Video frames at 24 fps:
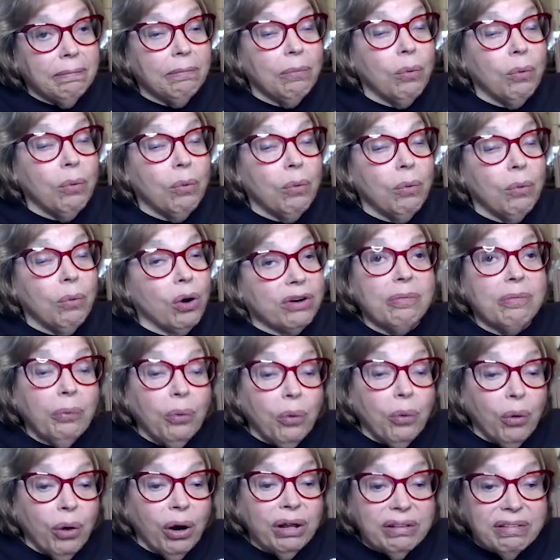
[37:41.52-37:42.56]
more
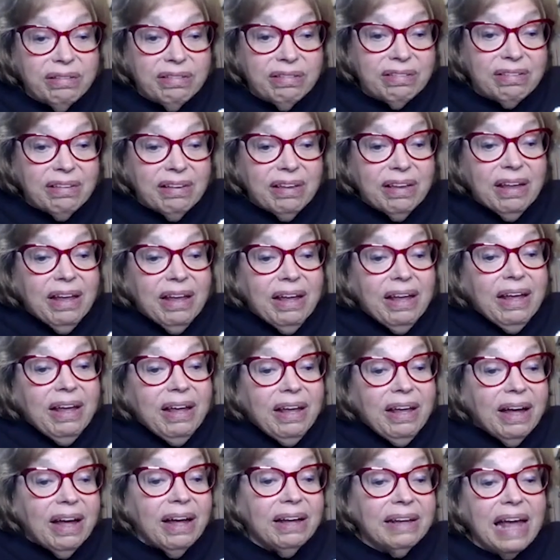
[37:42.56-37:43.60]
supports,
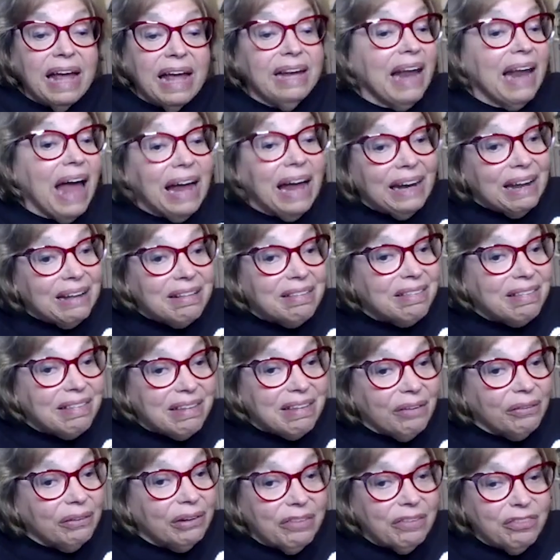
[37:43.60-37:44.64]
again, not
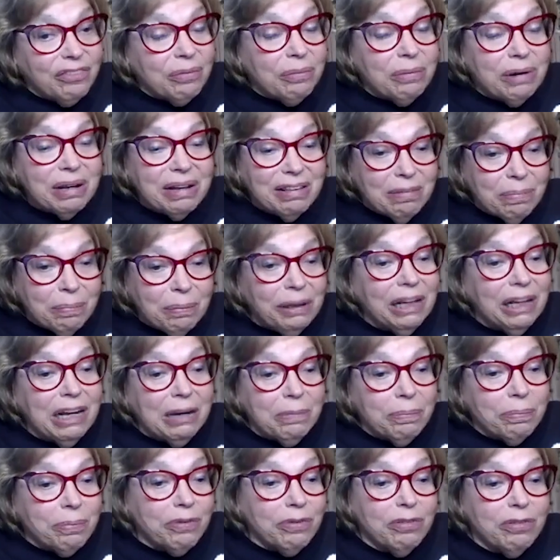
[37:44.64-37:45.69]
necessarily from a
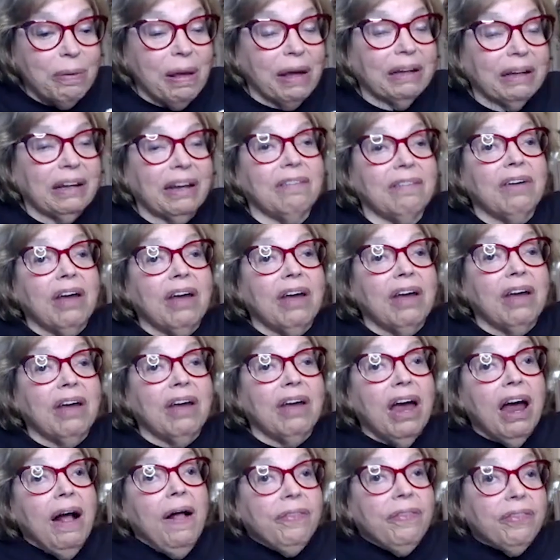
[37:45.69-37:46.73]
disability perspective,
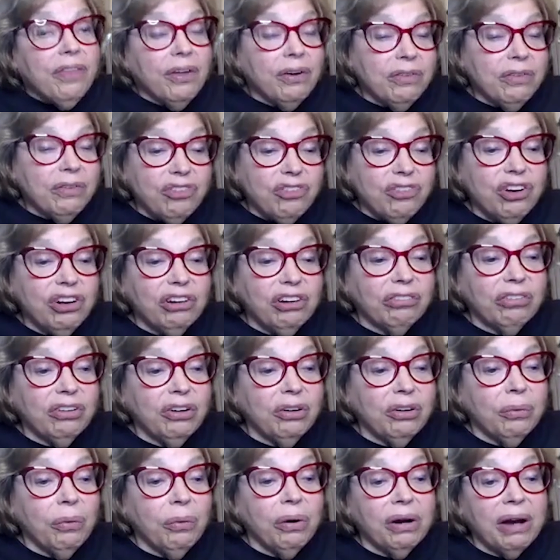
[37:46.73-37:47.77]
those
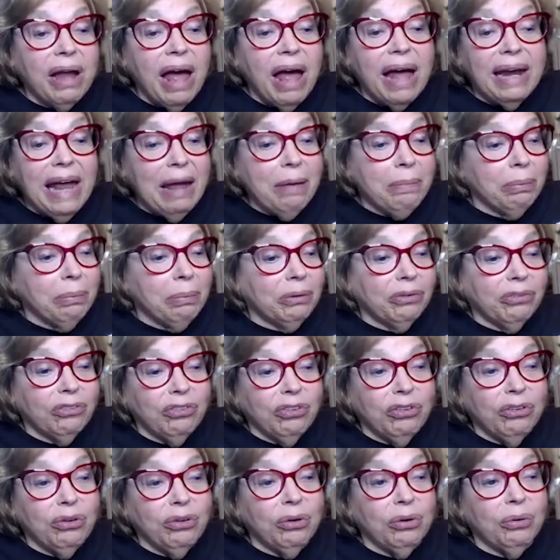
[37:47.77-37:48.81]
children who are not
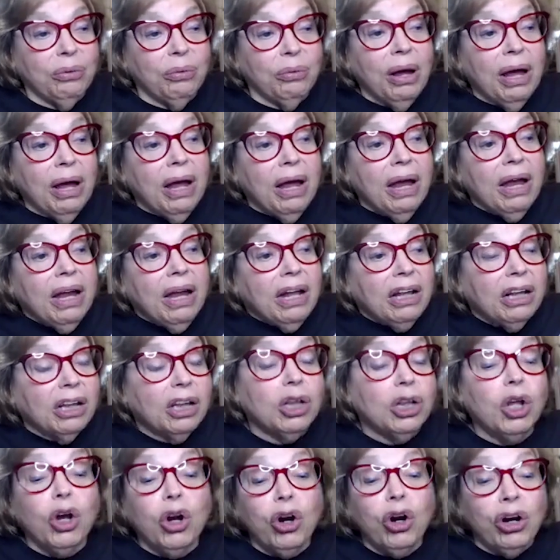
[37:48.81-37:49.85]
able to
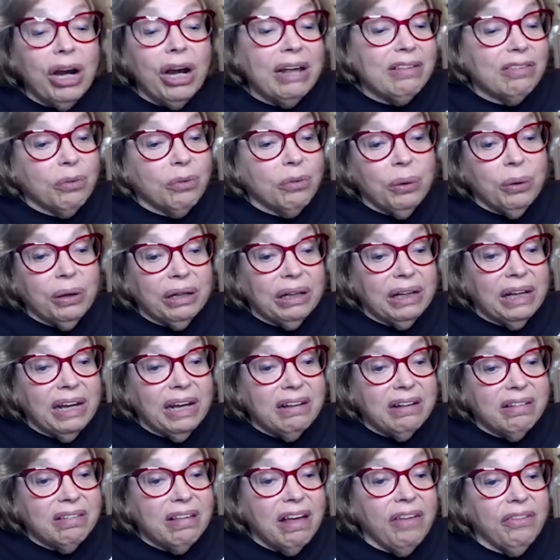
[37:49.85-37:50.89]
learn as
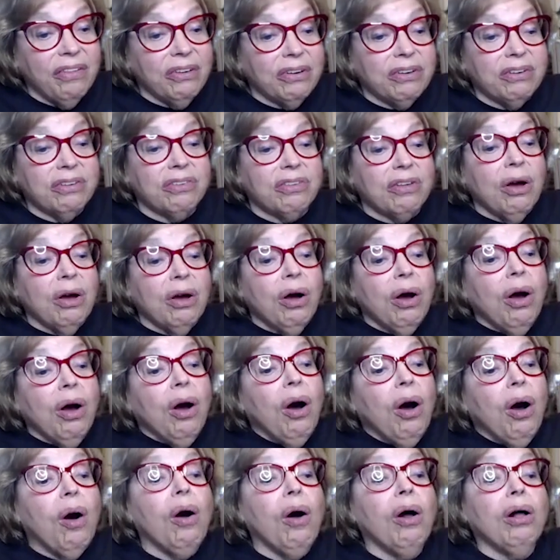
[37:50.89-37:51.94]
quickly as others
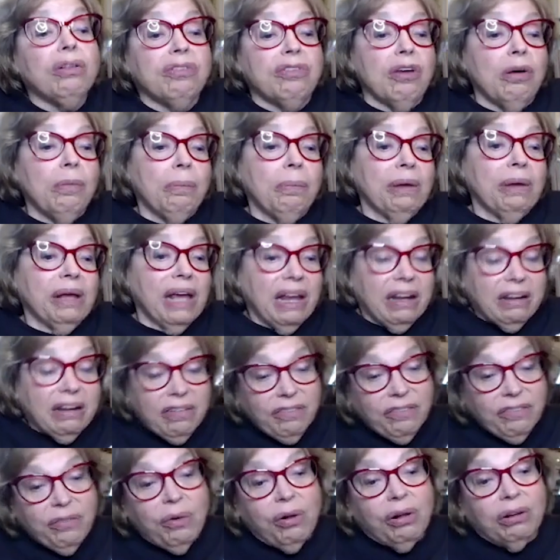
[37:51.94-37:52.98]
also
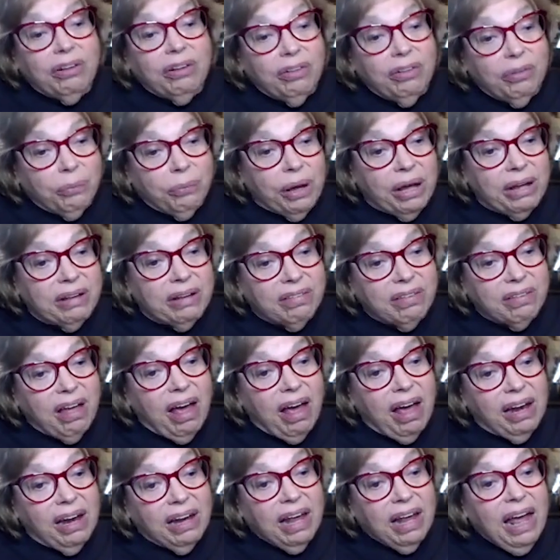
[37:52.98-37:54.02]
begin to fall to the
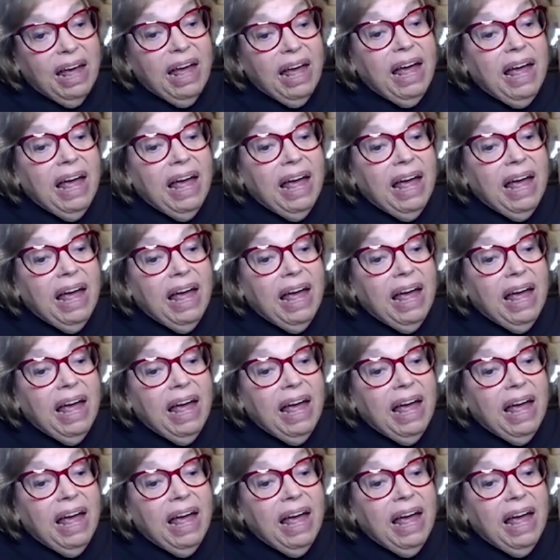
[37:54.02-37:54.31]
wayside.